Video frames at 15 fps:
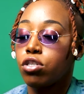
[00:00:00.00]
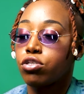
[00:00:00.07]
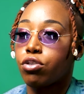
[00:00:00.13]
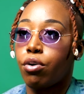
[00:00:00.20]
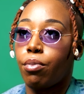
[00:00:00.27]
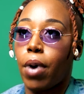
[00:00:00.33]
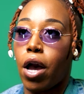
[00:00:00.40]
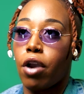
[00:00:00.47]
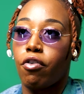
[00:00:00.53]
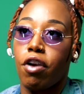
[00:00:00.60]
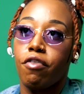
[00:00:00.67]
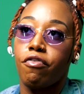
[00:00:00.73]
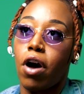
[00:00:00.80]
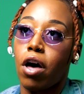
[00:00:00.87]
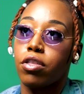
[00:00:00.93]
So my
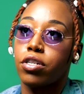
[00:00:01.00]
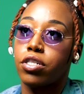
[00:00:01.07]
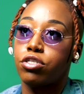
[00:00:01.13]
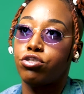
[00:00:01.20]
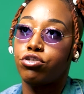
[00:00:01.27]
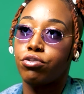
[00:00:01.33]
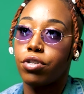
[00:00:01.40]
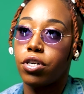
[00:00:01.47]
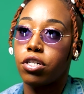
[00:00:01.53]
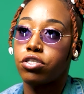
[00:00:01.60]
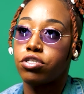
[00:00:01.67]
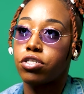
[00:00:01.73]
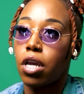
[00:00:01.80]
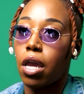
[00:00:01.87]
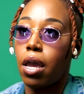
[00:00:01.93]
grandfather is
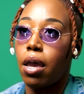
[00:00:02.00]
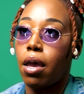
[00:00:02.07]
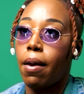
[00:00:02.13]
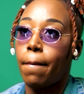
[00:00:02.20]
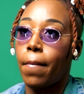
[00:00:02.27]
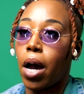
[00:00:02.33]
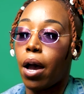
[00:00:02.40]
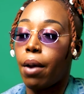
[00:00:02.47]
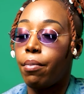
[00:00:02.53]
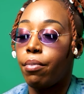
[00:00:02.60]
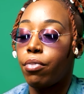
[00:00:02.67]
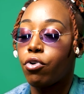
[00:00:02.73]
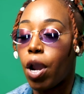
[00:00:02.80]
Jewish and my